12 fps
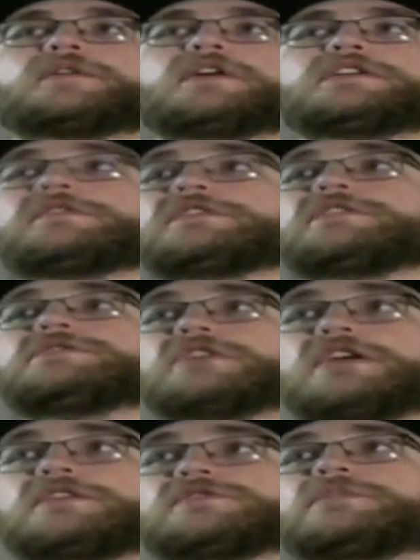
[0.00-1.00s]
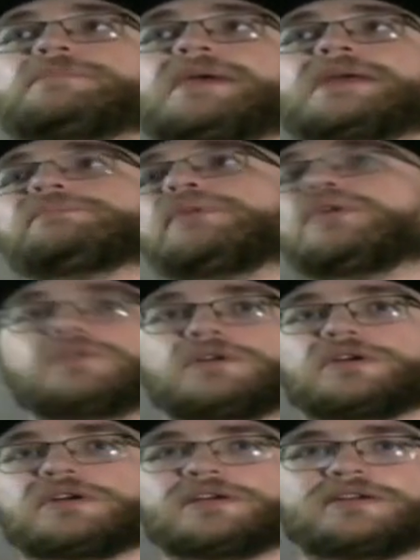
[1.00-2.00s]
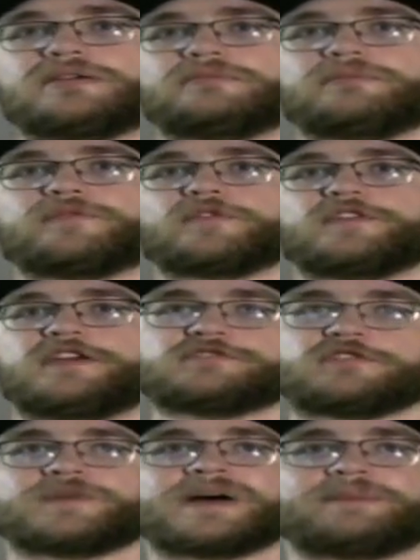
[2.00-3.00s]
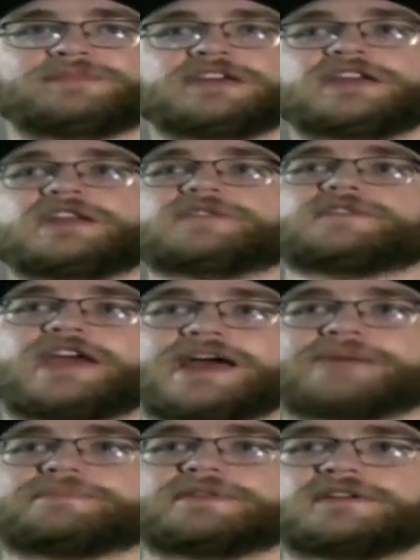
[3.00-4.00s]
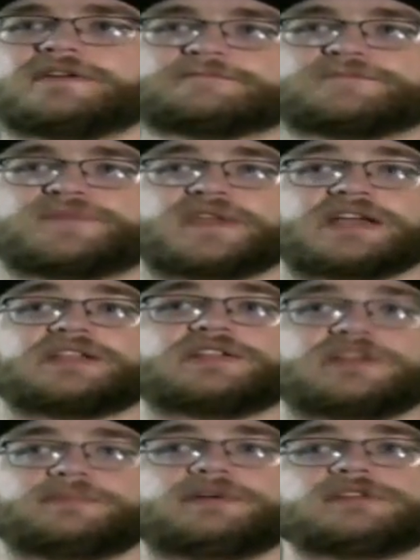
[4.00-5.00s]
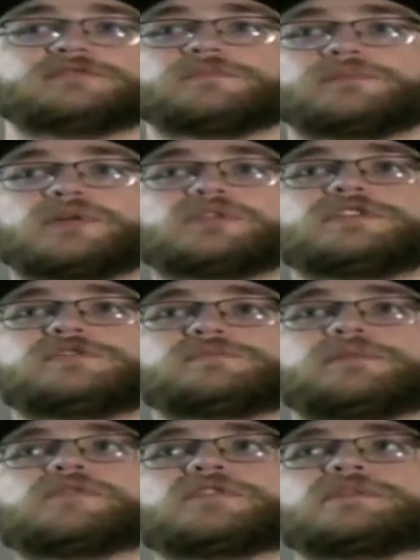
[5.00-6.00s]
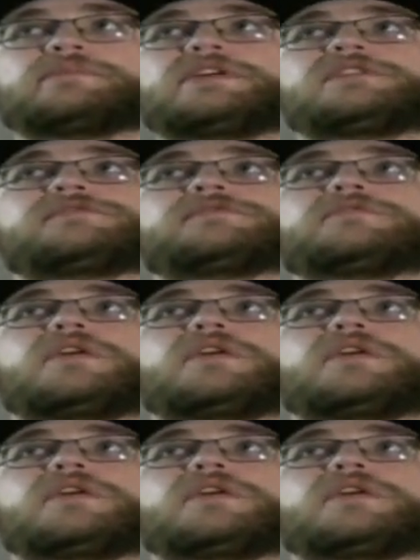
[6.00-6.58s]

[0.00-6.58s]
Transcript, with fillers: Although I used to do, I used to main polar before the engine swap thing had even happened. Like I literally played through pol- used polar to play